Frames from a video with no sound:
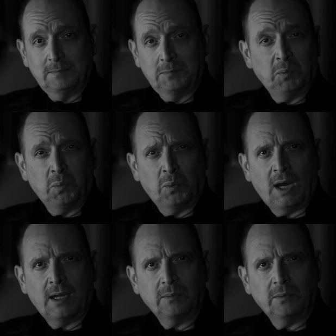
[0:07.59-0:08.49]
But
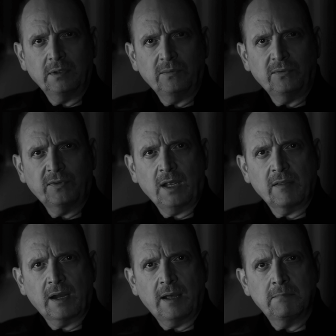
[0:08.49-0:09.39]
why will you say
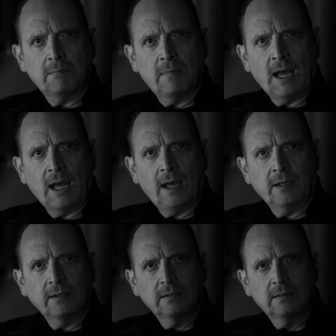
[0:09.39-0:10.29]
that I'm mad?